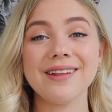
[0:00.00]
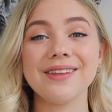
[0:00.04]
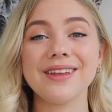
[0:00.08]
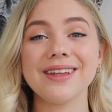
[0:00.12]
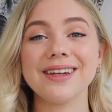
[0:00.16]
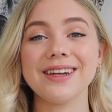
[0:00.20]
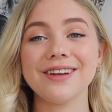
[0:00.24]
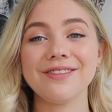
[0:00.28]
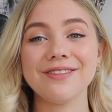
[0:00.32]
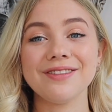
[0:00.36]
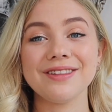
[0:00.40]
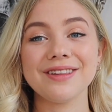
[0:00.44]

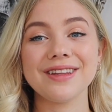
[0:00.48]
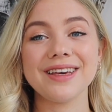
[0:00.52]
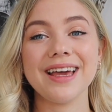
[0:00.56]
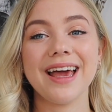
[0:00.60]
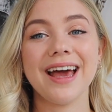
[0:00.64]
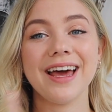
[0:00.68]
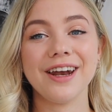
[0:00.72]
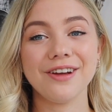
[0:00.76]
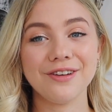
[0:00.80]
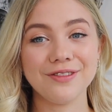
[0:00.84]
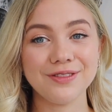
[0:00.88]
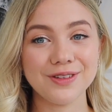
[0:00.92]
then definitely
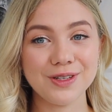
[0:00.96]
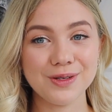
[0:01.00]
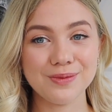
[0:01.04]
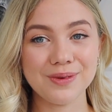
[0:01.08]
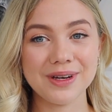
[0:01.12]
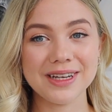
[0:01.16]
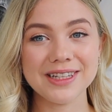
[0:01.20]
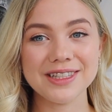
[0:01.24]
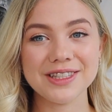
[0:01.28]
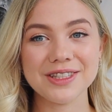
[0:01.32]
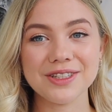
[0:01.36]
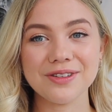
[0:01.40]
head over to
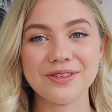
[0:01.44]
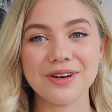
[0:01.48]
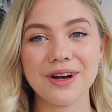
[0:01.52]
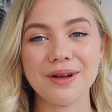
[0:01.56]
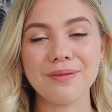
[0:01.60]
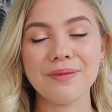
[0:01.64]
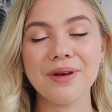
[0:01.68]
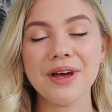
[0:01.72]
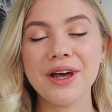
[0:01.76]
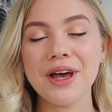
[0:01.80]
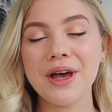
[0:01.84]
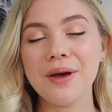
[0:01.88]
my
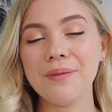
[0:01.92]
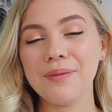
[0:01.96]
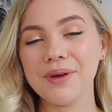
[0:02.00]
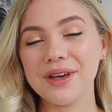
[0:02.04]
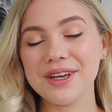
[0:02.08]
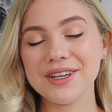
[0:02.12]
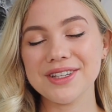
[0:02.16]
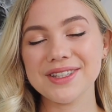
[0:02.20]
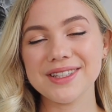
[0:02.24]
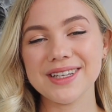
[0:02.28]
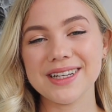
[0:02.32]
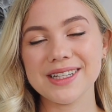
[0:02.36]
Instagram
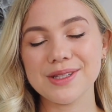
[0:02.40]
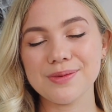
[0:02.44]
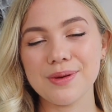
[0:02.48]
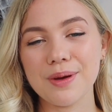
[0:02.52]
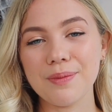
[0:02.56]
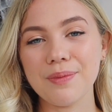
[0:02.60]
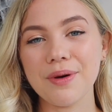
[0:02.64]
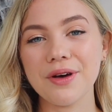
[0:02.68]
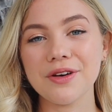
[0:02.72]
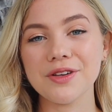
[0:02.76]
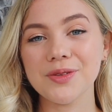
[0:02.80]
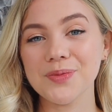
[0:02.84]
because that's where
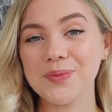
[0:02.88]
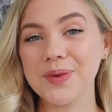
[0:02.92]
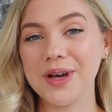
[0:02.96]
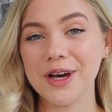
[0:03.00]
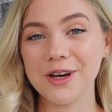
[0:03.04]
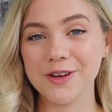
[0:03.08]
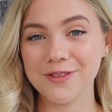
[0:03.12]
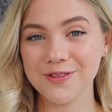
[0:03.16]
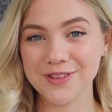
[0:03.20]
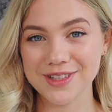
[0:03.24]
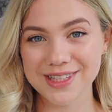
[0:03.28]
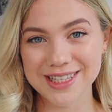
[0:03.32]
I post my
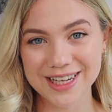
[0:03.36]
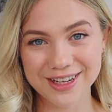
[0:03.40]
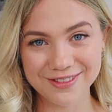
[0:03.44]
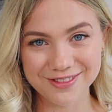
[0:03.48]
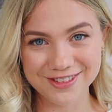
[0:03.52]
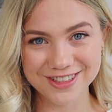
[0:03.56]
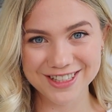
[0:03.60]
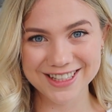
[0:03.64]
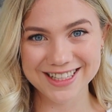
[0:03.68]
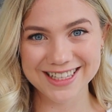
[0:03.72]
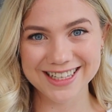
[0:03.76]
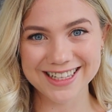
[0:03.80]
outfits
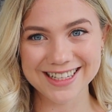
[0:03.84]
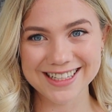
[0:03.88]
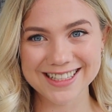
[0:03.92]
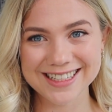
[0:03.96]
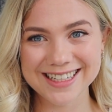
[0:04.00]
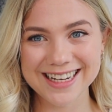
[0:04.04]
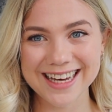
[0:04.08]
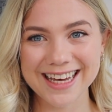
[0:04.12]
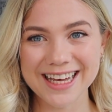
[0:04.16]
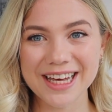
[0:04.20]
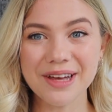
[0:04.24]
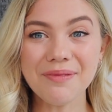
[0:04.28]
every single
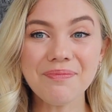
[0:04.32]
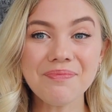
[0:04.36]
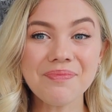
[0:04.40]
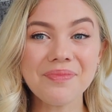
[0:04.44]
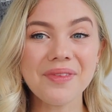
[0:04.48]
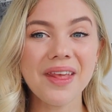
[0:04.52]
day.